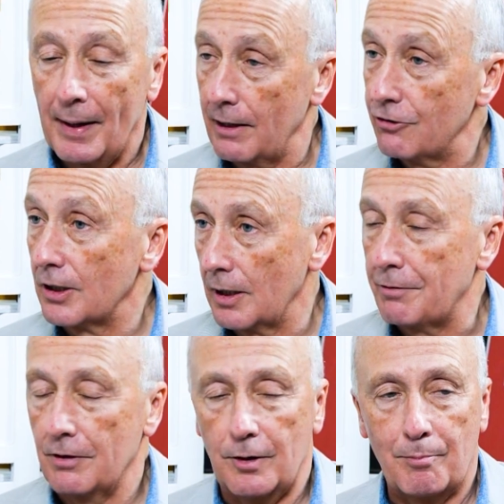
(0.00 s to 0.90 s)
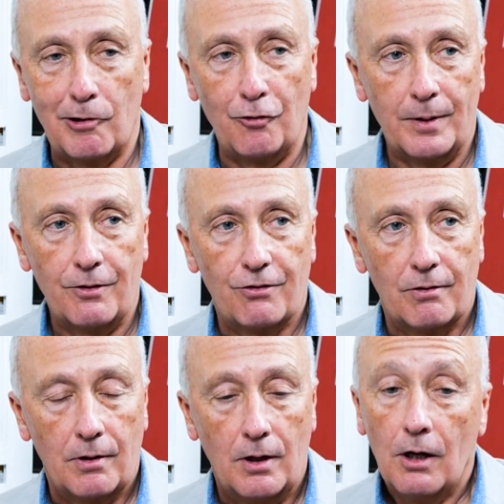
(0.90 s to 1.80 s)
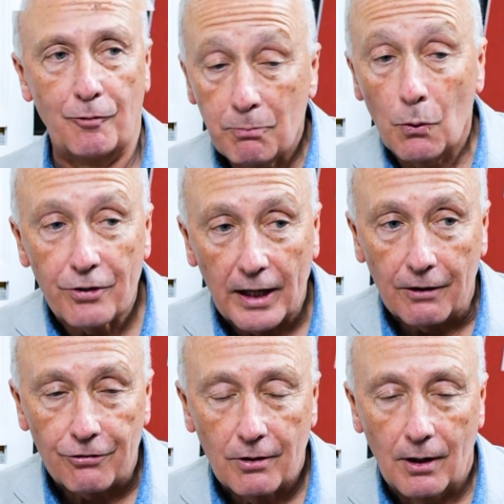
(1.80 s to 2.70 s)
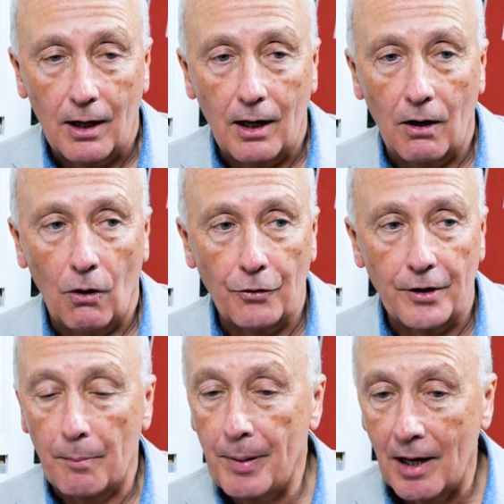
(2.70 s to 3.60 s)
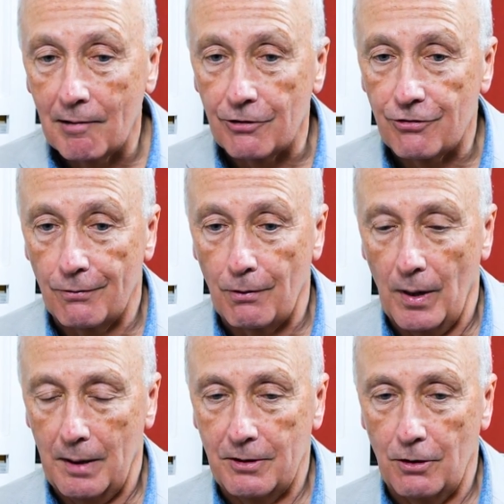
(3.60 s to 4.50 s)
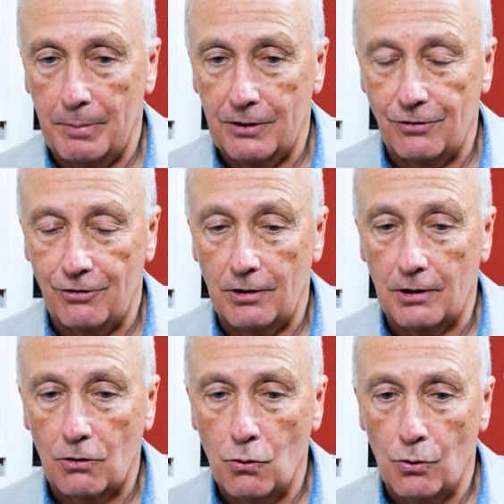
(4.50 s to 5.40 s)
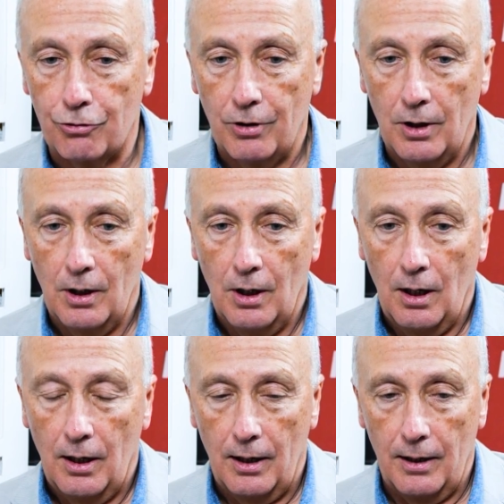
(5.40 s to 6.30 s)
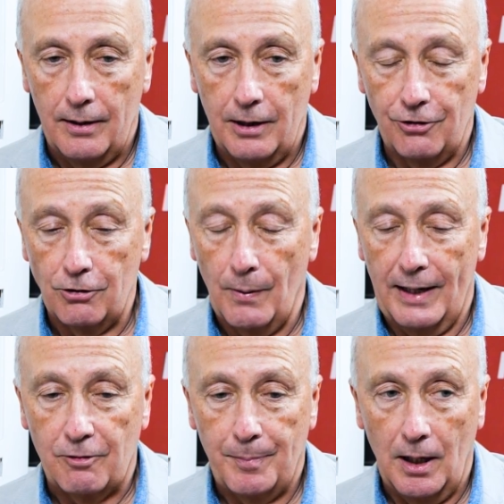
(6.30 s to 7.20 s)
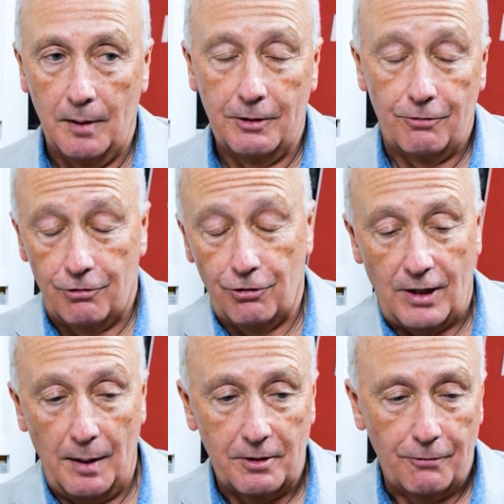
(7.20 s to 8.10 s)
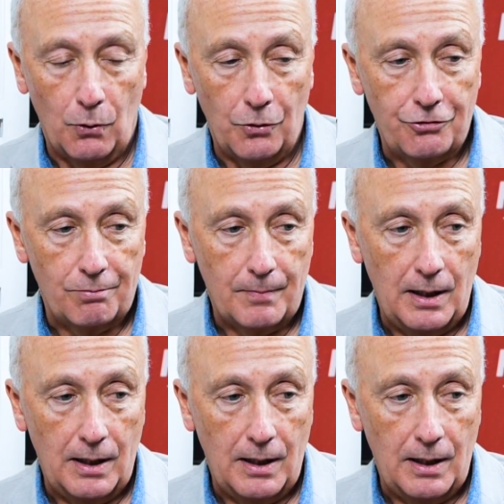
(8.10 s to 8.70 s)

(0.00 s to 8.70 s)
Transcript: make significant improvements. Small things on the appearance of the way we do business in the court. There's a new Act of Parliament just came into force,